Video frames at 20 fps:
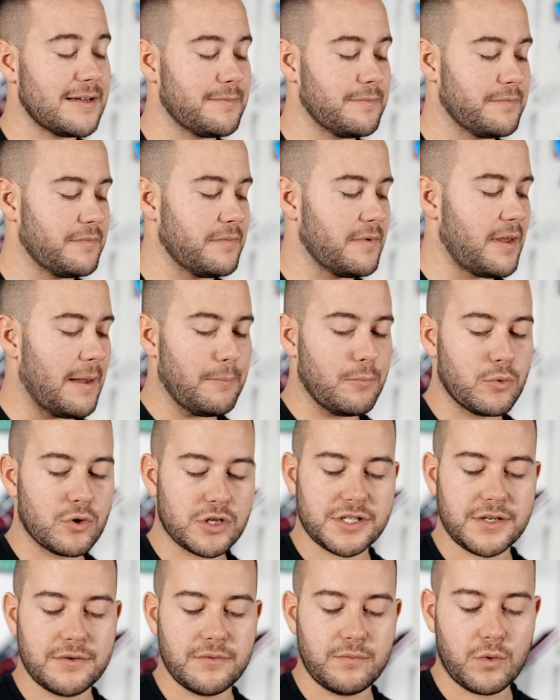I'm, I'm more
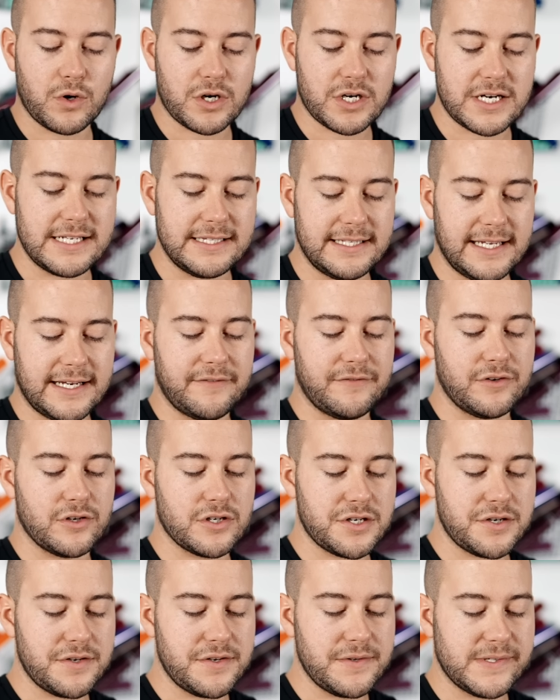so worried like if
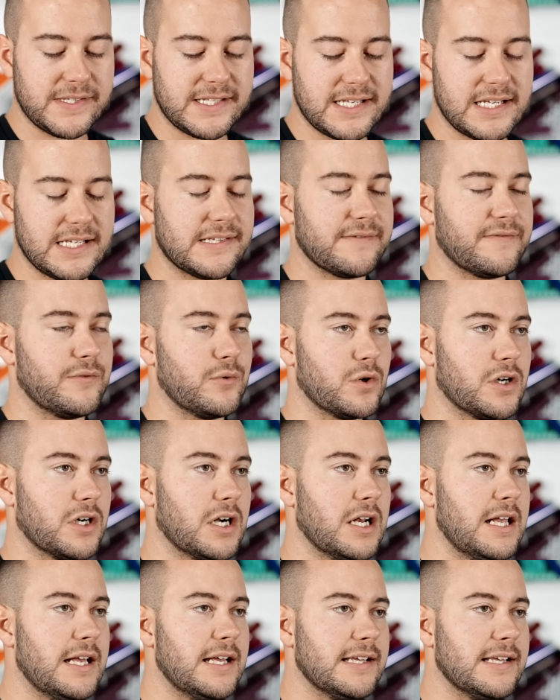you're gonna use this for